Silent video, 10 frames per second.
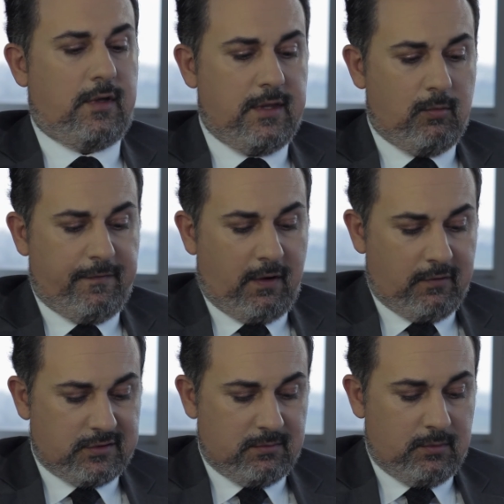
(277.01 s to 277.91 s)
So I think we've
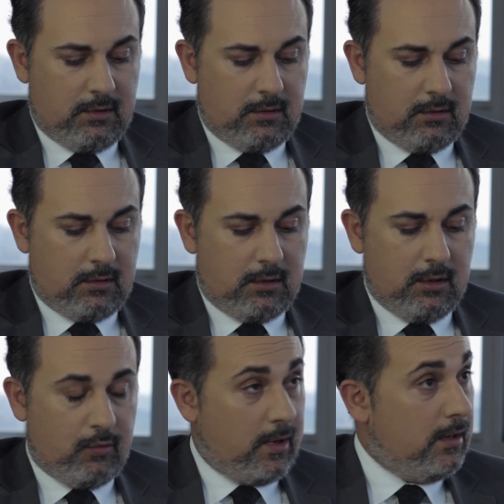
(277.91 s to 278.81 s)
covered some
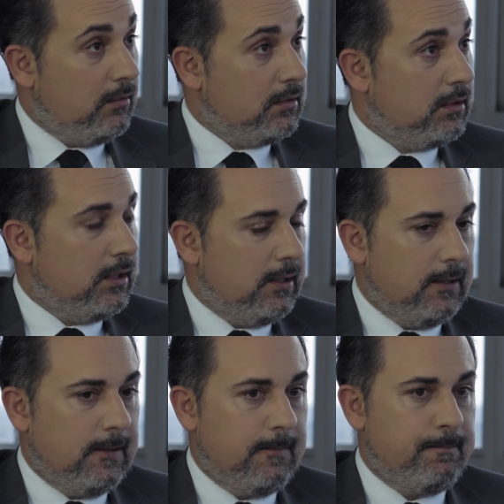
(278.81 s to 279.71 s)
good ground.
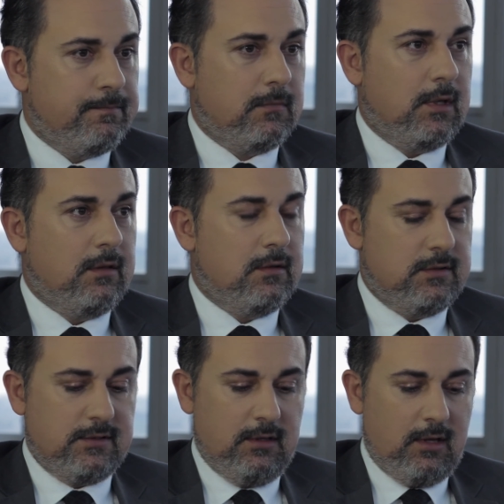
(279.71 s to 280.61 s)

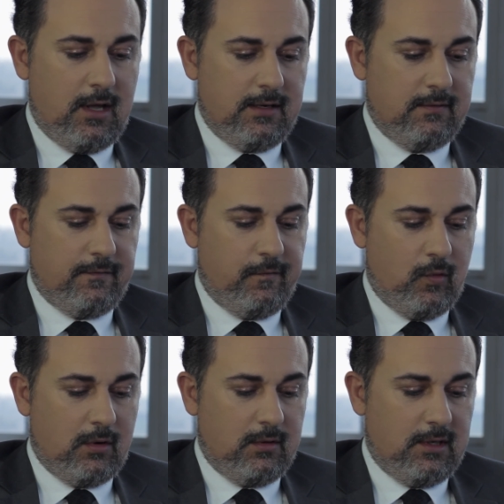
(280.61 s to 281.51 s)
There's a lot
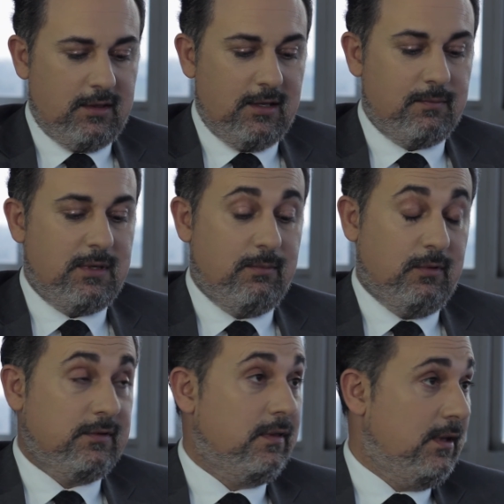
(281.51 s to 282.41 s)
for, I think,
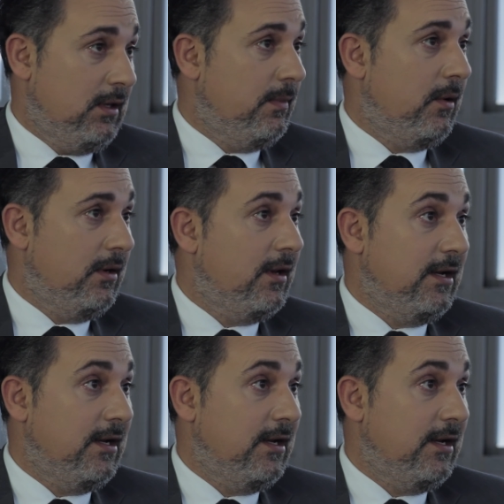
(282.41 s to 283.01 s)
people to think about and